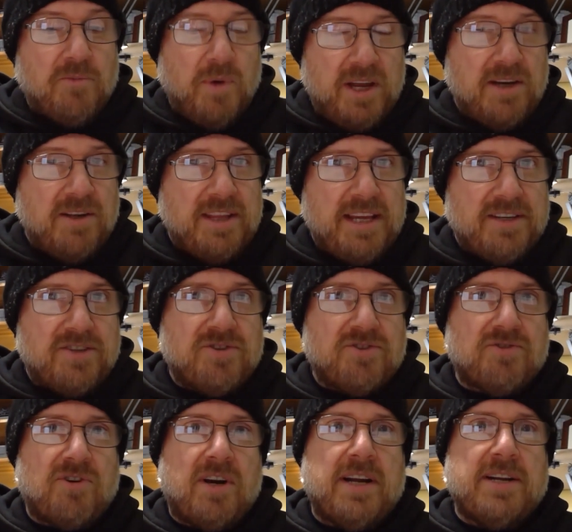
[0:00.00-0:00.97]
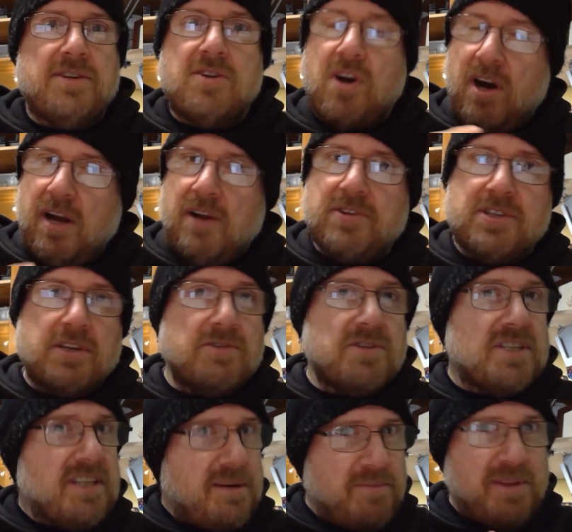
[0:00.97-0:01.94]
We are there to try and not... So
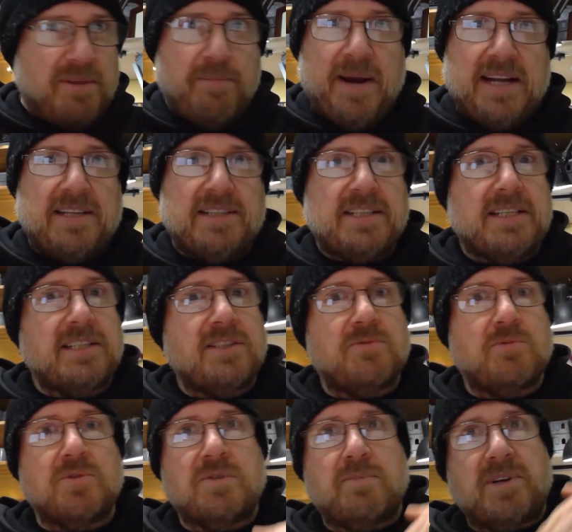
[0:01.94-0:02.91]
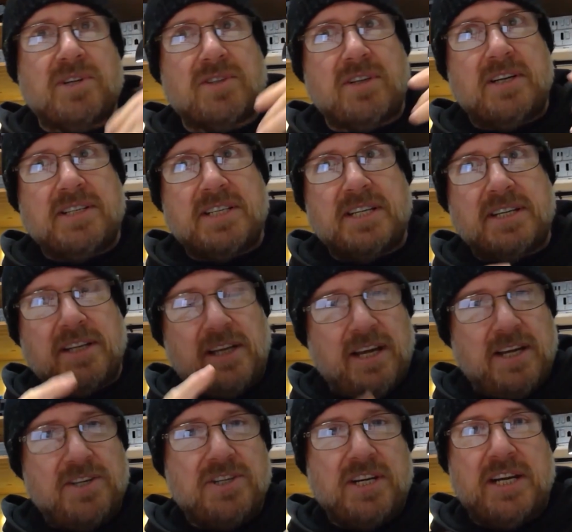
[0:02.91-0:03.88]
some of the paladins will specialise in
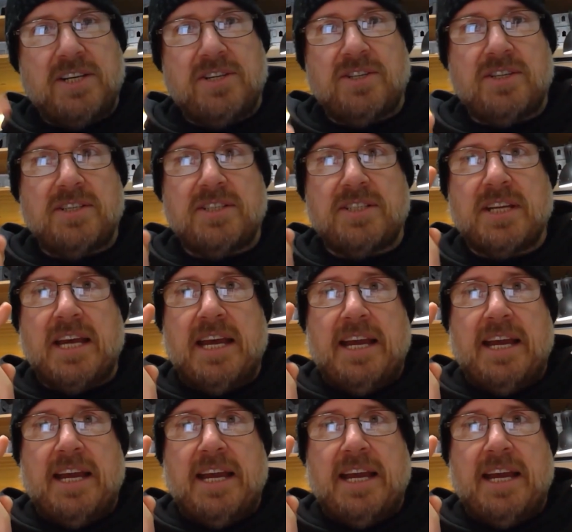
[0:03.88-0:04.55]
negotiations